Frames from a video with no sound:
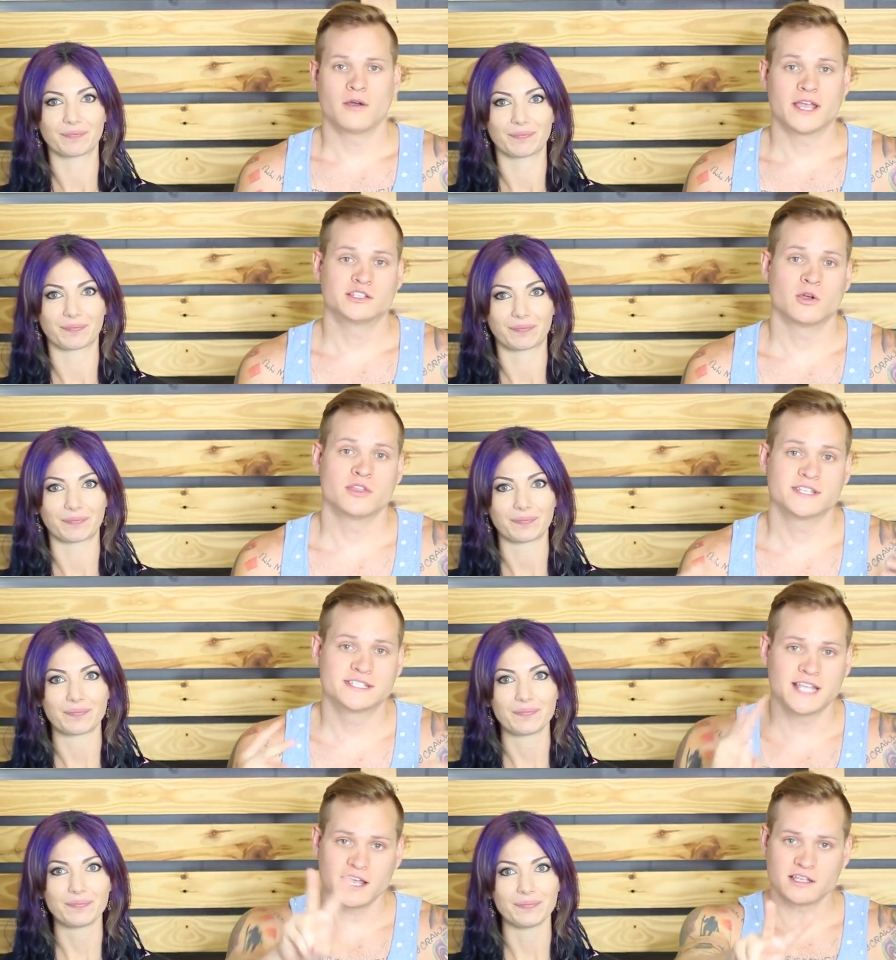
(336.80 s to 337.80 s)
Speaker 1: okay, so the
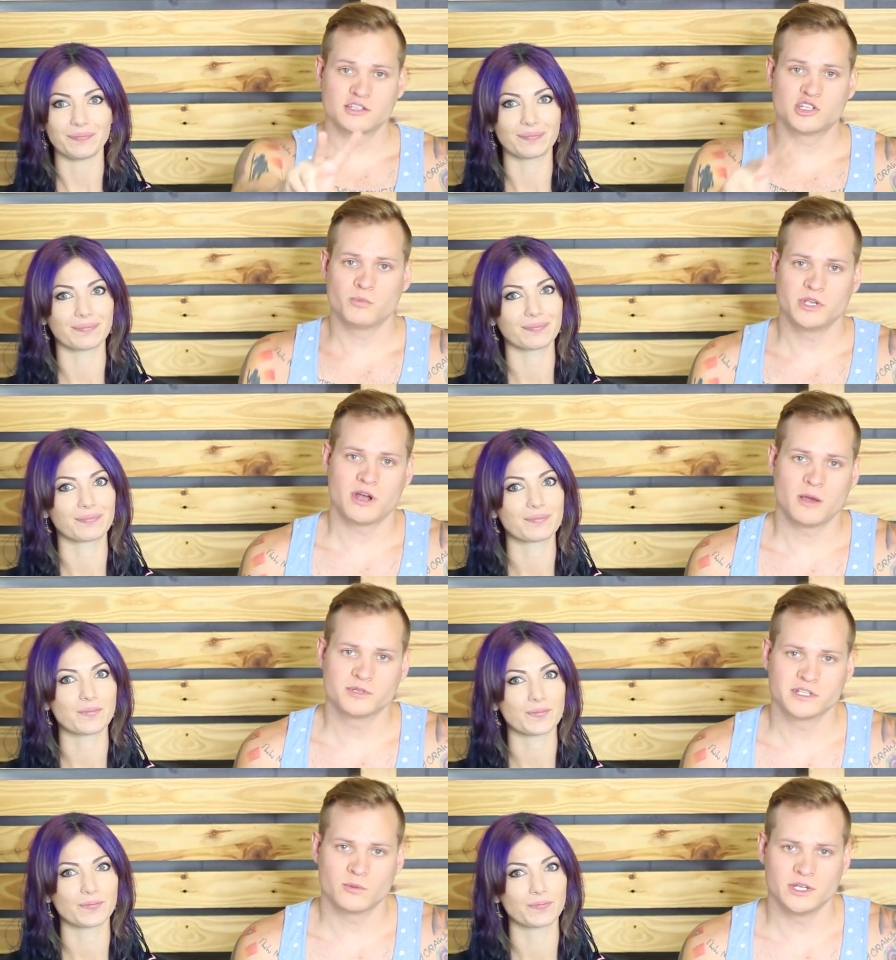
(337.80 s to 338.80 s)
second shipping
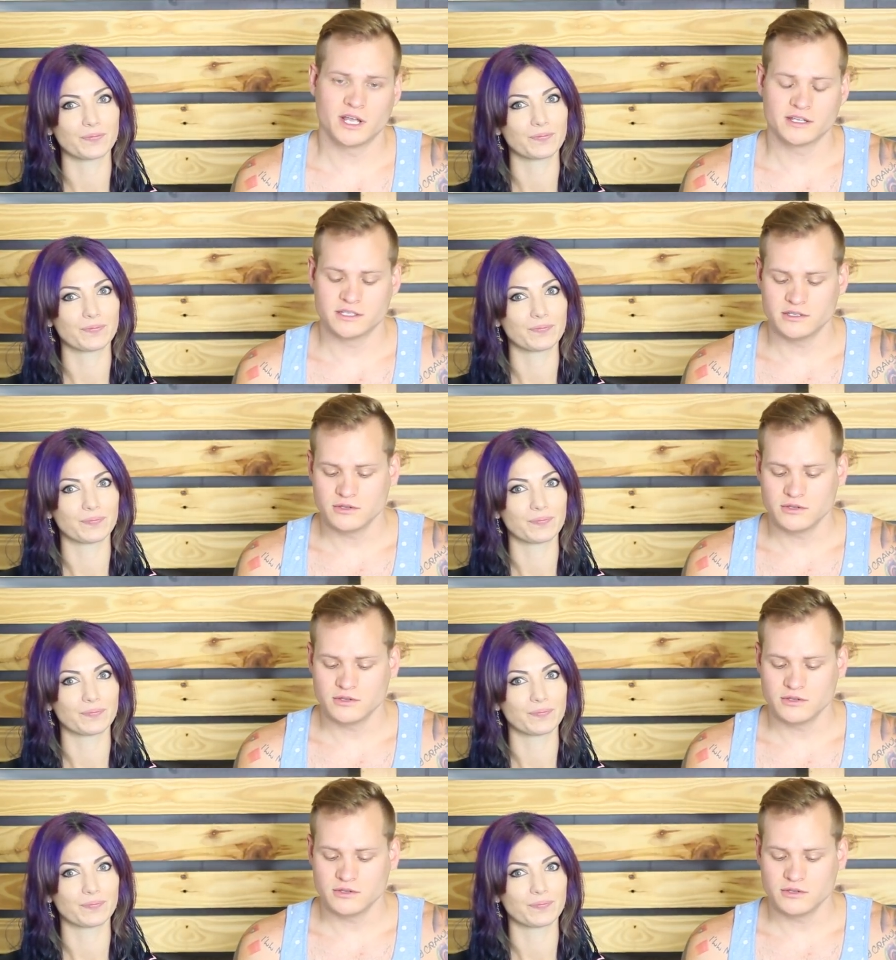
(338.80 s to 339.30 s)
option that we like to